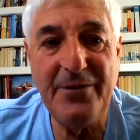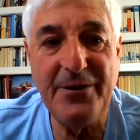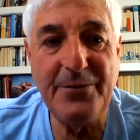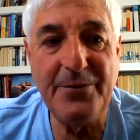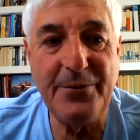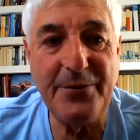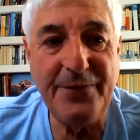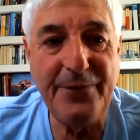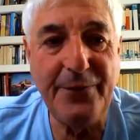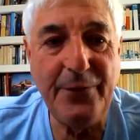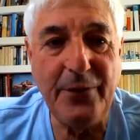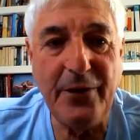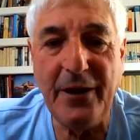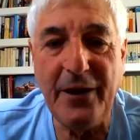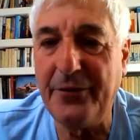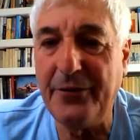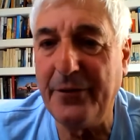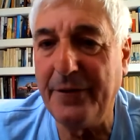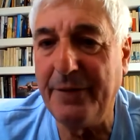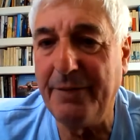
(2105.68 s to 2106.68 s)
which was
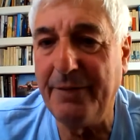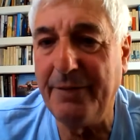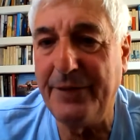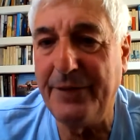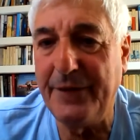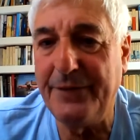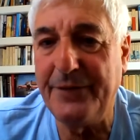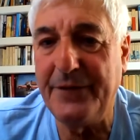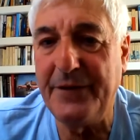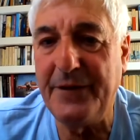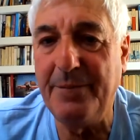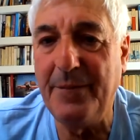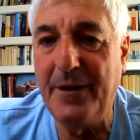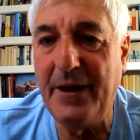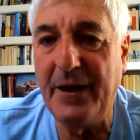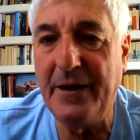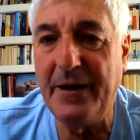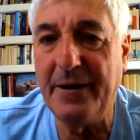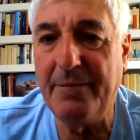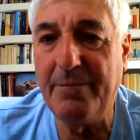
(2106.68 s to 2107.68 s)
£450
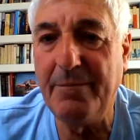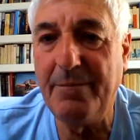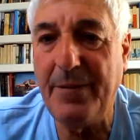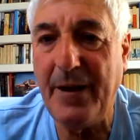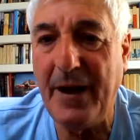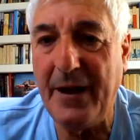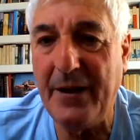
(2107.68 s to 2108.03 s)
million.